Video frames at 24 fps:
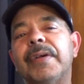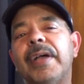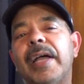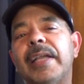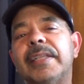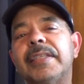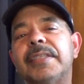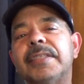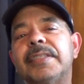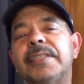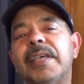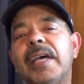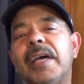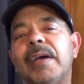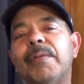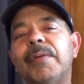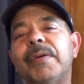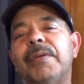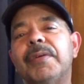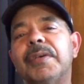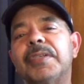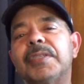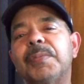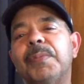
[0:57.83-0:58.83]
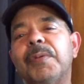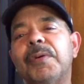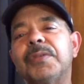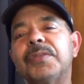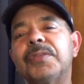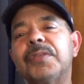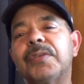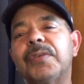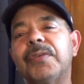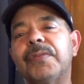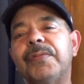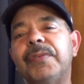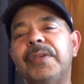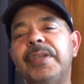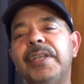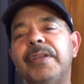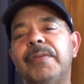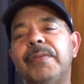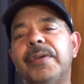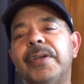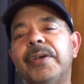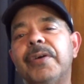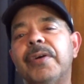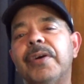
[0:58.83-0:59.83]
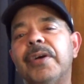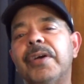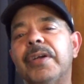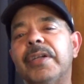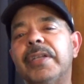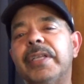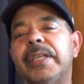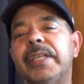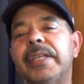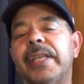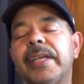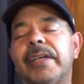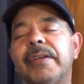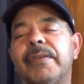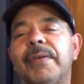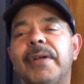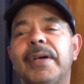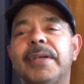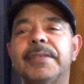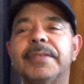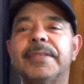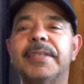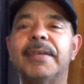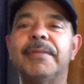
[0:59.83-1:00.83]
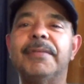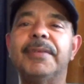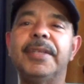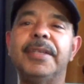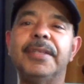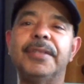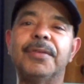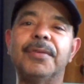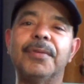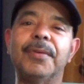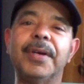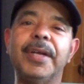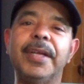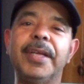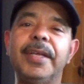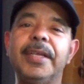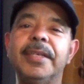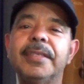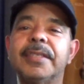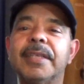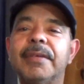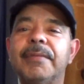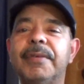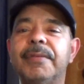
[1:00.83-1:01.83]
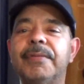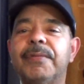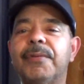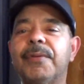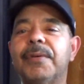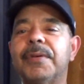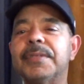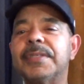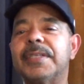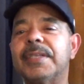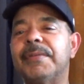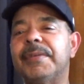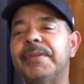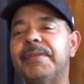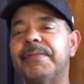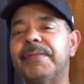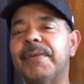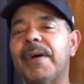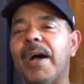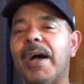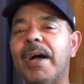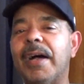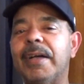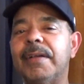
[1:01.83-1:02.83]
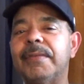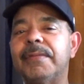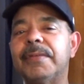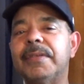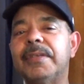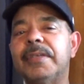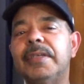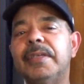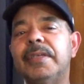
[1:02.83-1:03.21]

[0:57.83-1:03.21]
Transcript: at the time we were exposed to graffiti real early, like around 73, 74, 75.